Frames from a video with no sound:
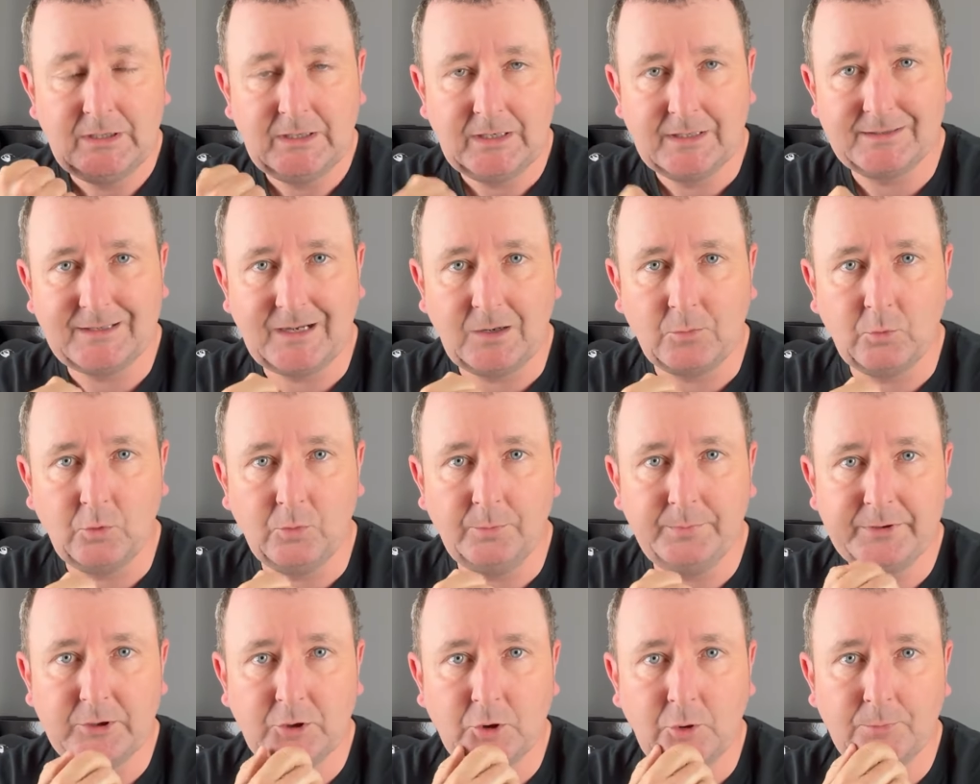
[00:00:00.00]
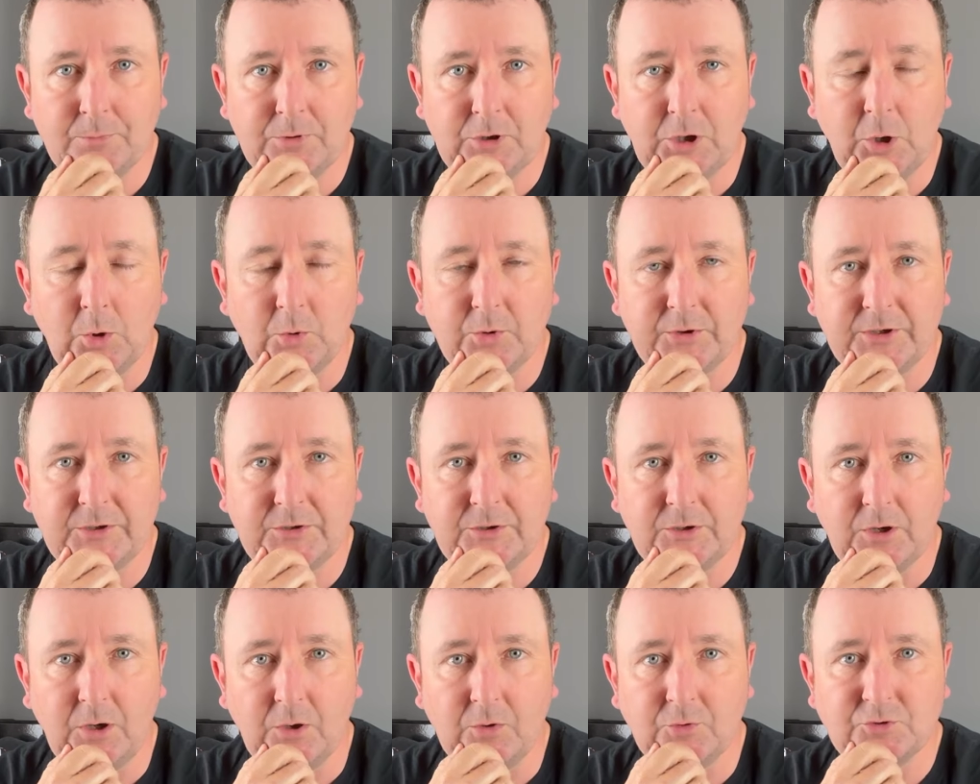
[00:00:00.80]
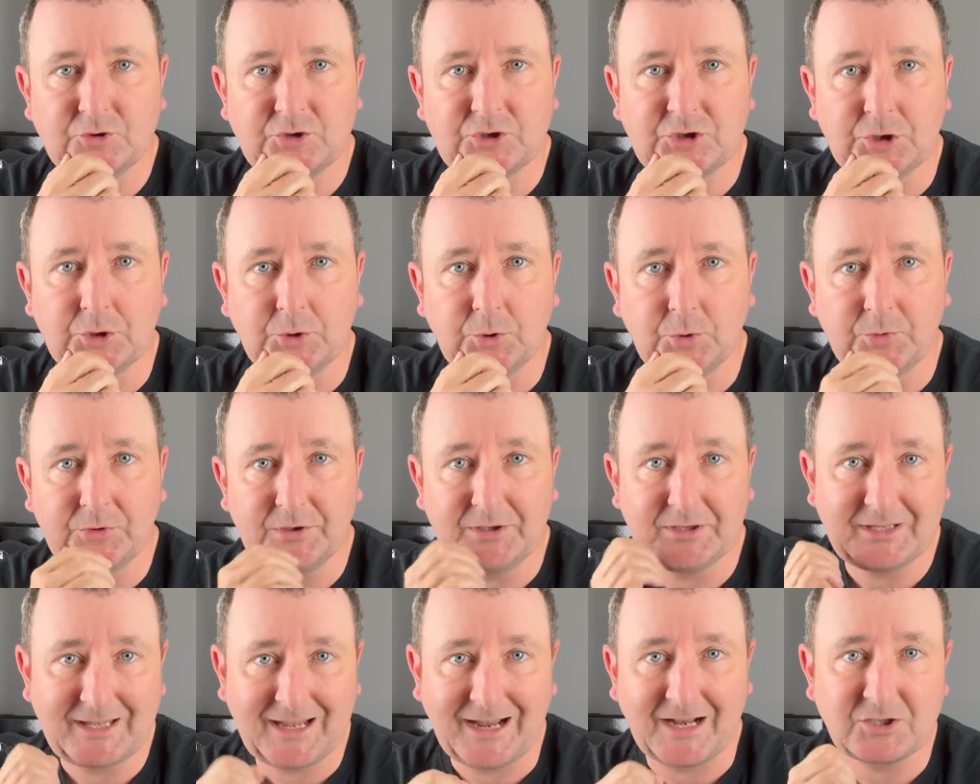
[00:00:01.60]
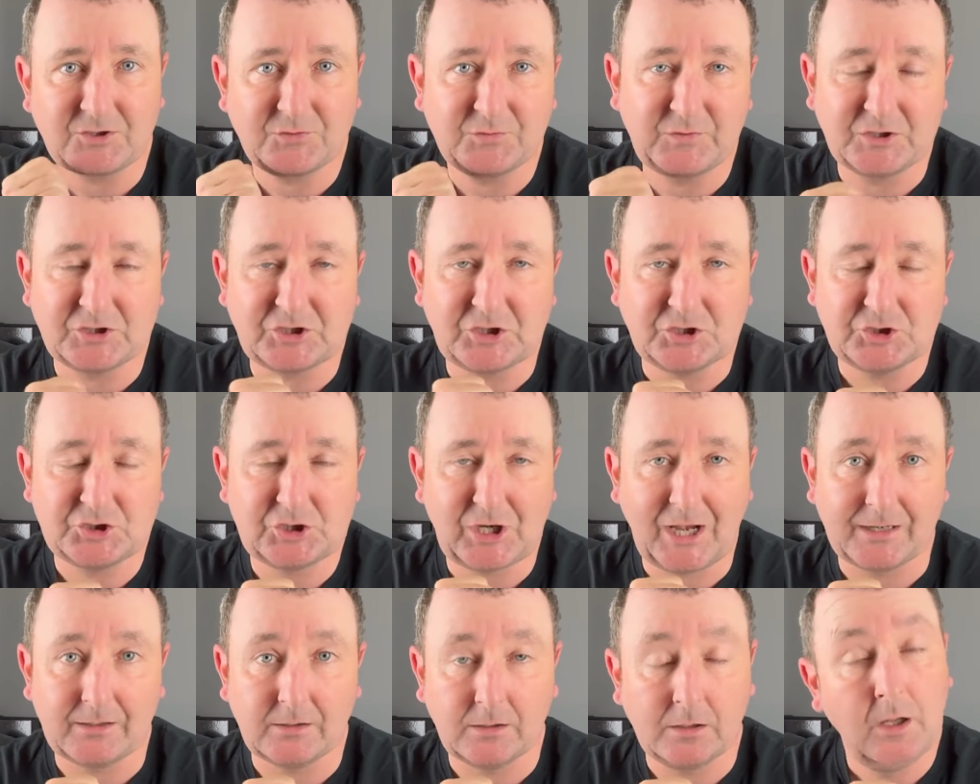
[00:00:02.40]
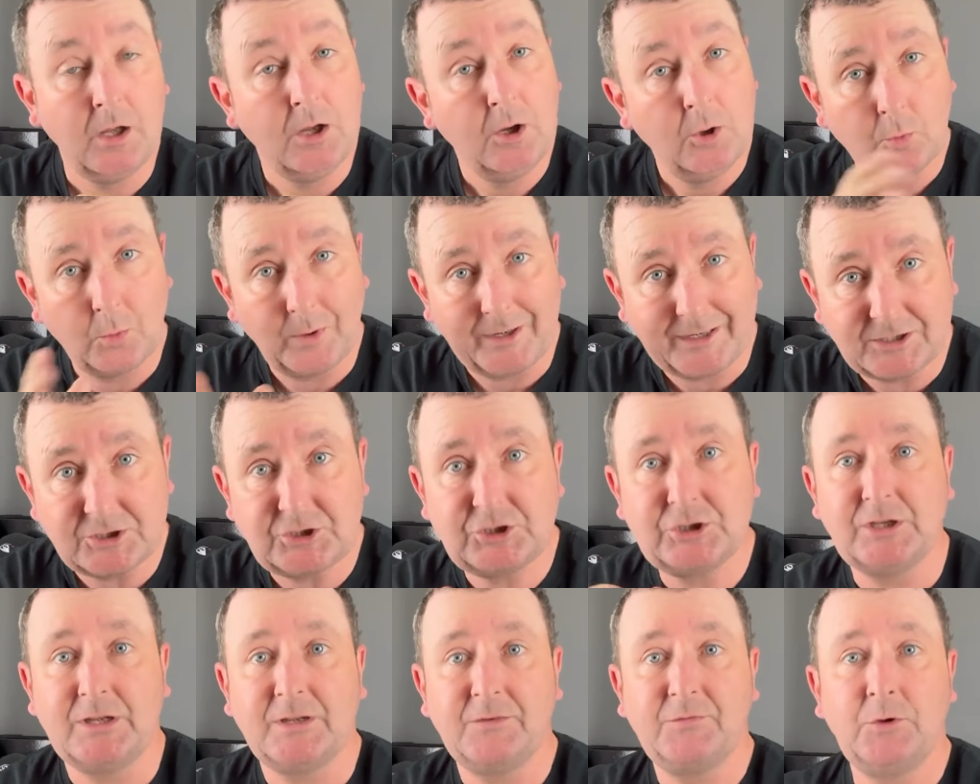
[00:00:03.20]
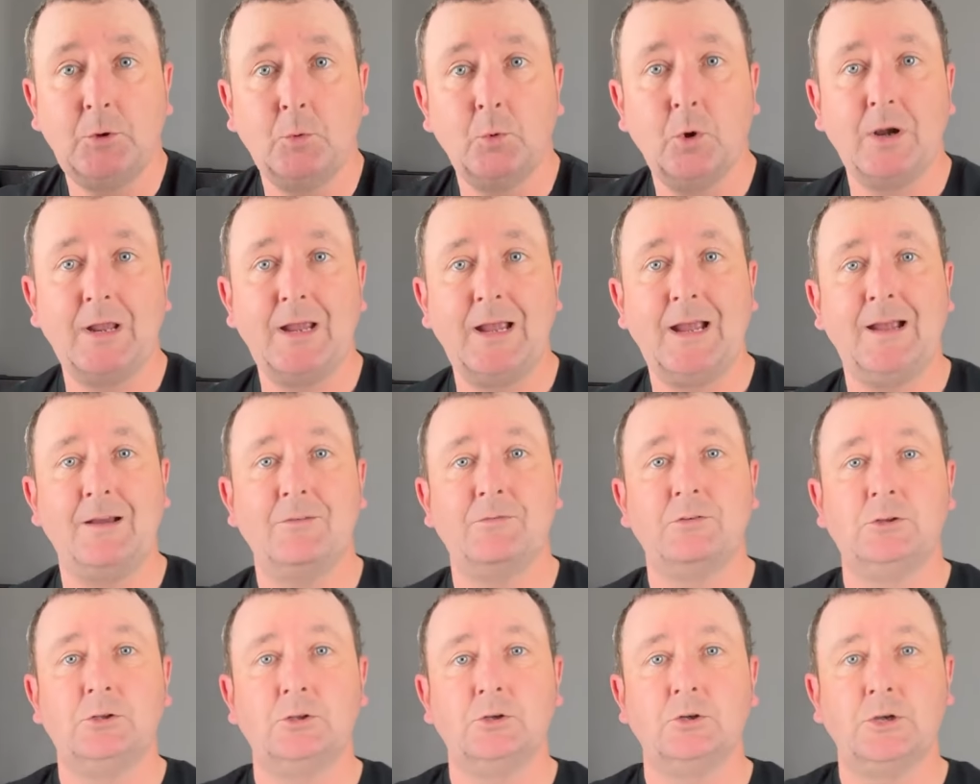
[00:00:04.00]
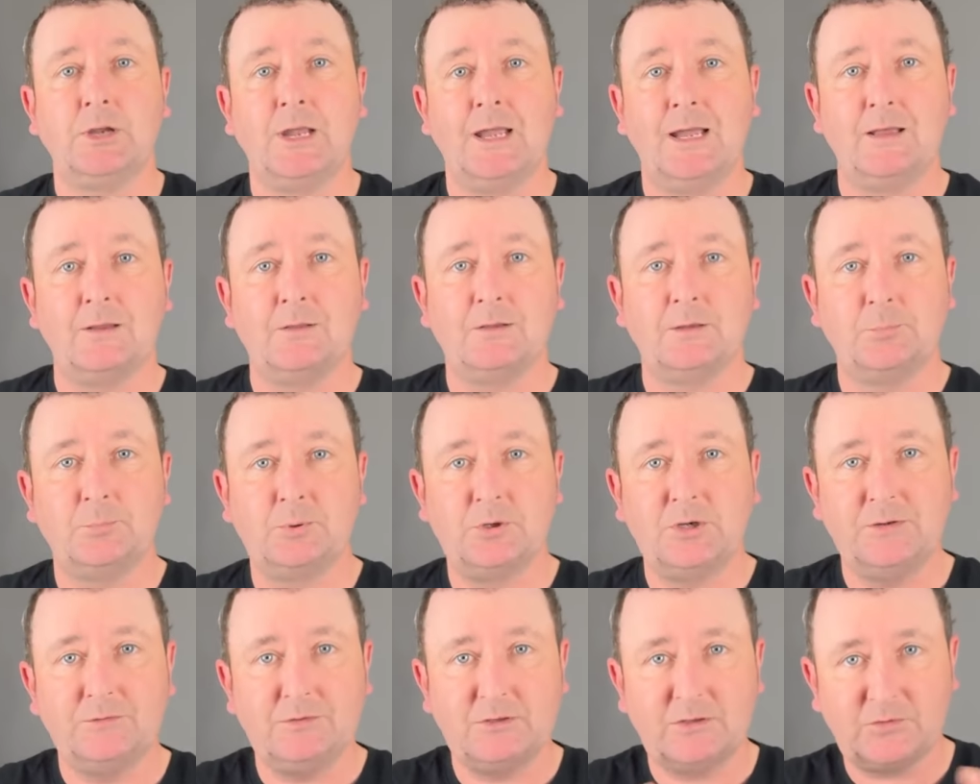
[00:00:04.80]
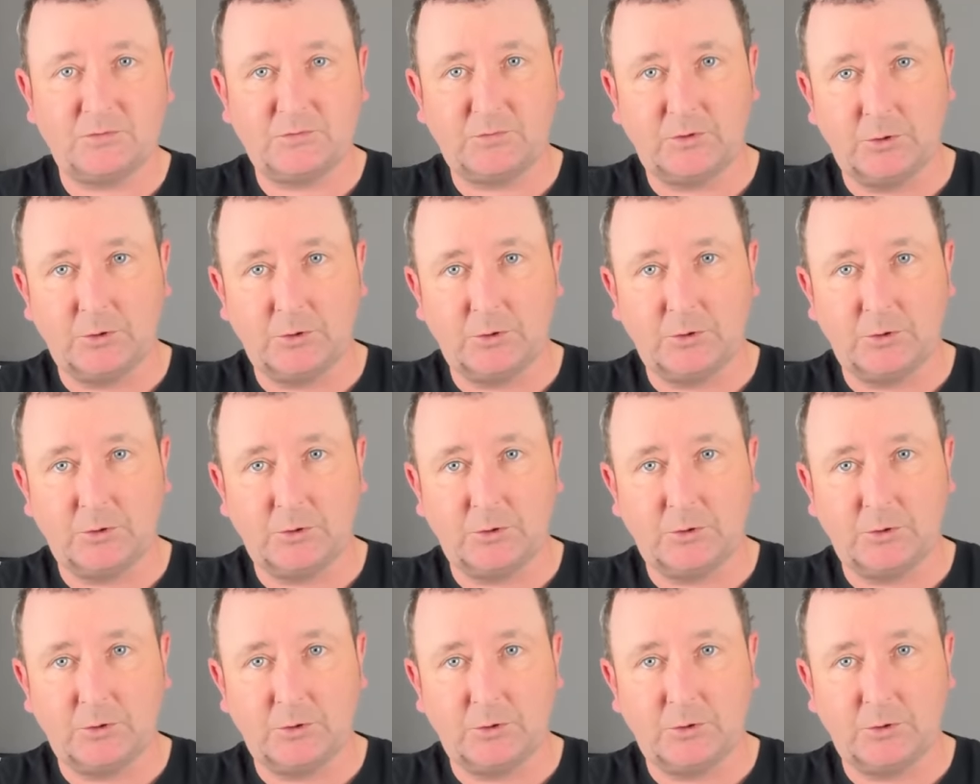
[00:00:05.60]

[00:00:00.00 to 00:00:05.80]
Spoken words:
and that will be uploaded onto the Catch Fishing channel, which, if you want to have a look at the previous